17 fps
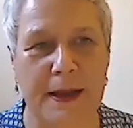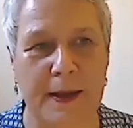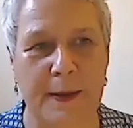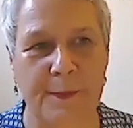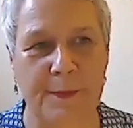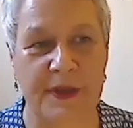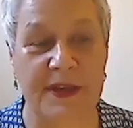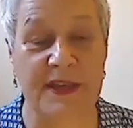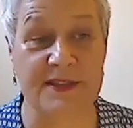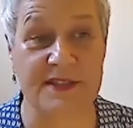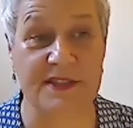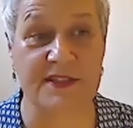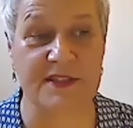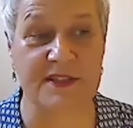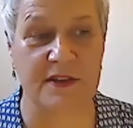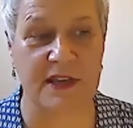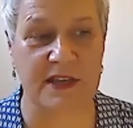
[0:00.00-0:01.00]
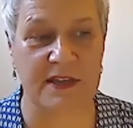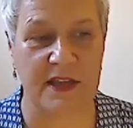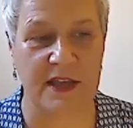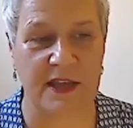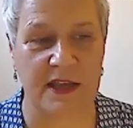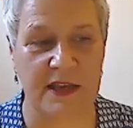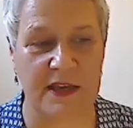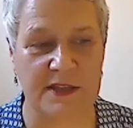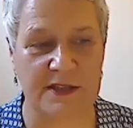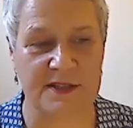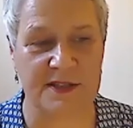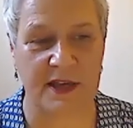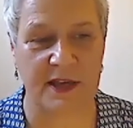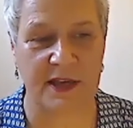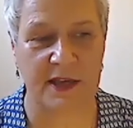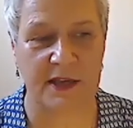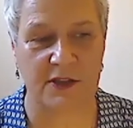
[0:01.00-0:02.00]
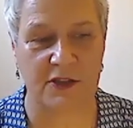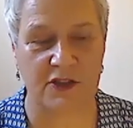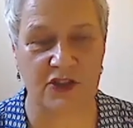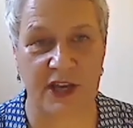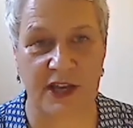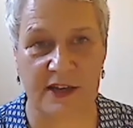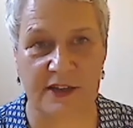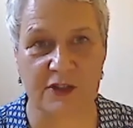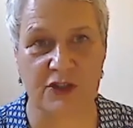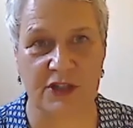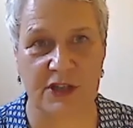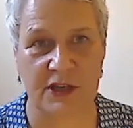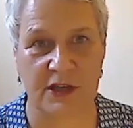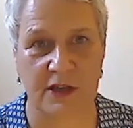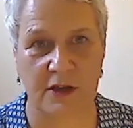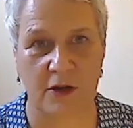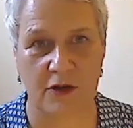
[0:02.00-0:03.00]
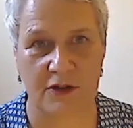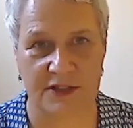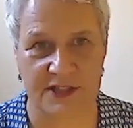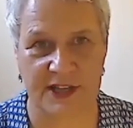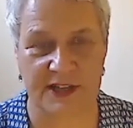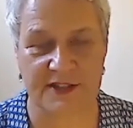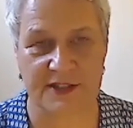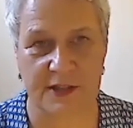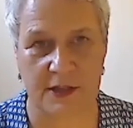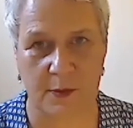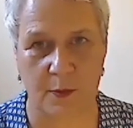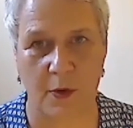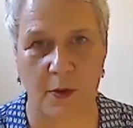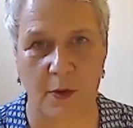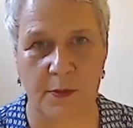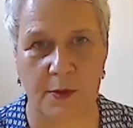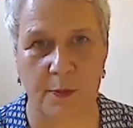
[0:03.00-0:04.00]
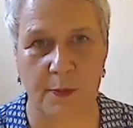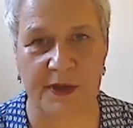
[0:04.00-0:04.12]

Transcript: But yes, it is a challenging context at the moment,